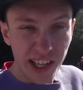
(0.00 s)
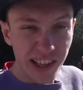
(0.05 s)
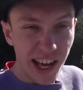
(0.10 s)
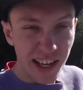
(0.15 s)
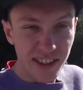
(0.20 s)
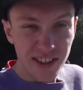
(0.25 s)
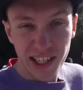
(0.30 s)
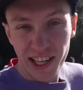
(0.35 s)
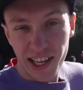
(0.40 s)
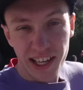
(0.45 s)
in
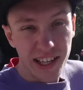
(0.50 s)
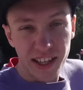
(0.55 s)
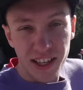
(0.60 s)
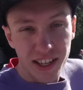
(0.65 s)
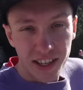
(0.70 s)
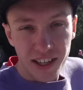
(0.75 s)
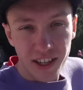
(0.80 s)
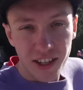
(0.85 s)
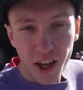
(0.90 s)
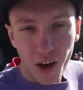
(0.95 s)
that seat,
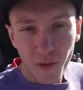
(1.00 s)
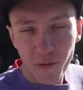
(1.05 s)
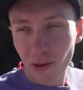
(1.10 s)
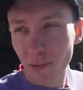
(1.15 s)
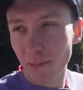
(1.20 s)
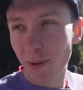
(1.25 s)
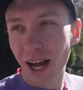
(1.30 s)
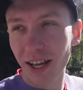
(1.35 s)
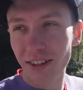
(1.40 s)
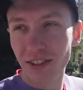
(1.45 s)

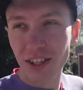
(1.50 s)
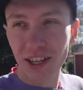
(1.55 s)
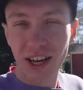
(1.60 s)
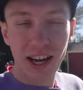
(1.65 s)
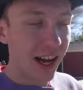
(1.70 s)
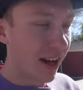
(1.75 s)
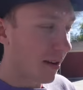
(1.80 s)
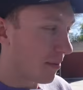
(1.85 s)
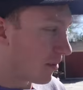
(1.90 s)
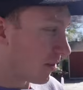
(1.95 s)
nothing bad's
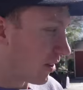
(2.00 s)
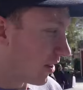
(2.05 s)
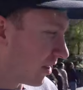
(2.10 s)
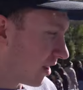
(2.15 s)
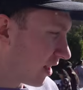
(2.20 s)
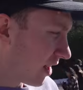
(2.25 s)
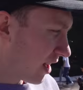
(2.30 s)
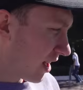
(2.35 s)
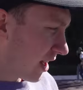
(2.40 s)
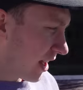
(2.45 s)
gonna happen.
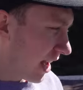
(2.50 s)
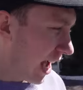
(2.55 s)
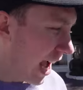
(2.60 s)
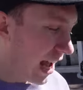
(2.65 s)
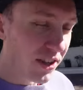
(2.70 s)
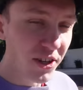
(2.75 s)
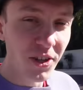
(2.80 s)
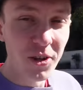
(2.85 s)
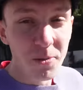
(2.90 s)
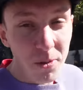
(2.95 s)

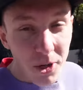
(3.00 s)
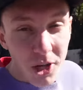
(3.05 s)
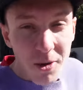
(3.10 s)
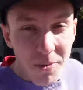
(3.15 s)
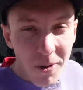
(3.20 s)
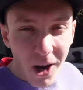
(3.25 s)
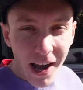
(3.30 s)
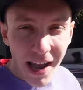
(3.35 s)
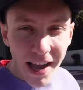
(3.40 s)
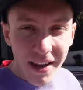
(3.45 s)
And you, you
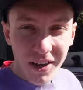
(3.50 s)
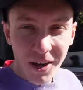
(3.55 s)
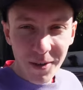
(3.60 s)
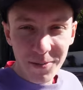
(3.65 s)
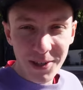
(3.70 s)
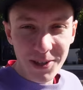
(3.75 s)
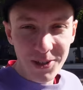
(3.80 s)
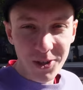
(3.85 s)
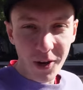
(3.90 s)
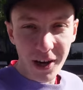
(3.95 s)
might end
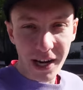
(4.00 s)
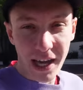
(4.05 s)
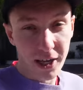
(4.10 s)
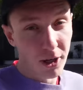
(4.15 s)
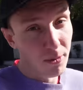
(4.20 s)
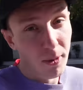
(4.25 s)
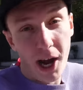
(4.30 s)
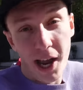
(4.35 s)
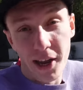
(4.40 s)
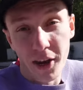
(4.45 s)
up enjoying it,
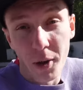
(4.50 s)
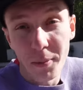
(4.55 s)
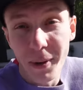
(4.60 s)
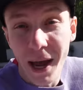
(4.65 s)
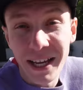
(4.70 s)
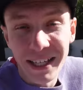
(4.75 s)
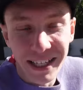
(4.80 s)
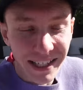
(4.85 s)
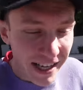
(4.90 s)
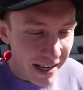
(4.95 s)
you might end up
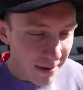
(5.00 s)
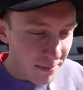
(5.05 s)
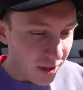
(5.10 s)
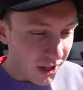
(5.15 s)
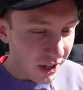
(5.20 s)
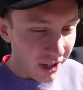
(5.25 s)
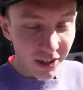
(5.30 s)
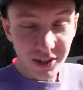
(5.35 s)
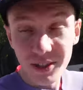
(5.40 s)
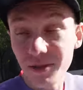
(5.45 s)
hating it,
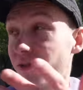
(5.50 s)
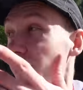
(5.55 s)
but